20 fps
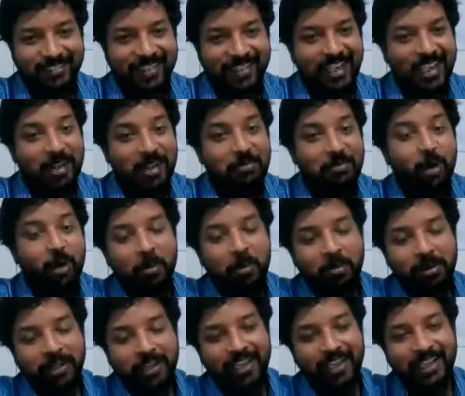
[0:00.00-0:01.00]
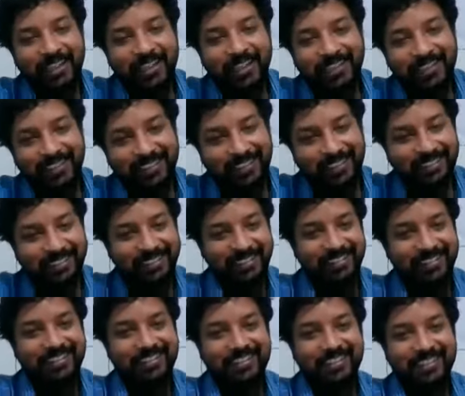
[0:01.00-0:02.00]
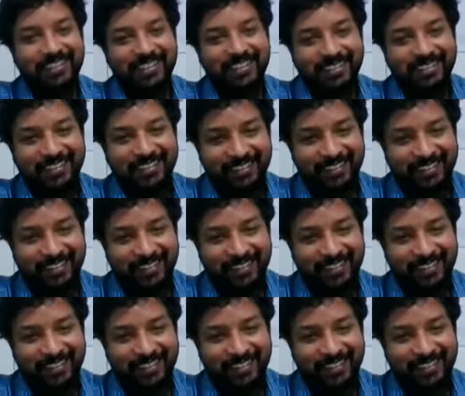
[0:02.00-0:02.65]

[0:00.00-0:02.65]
Why is, I mean, yeah, so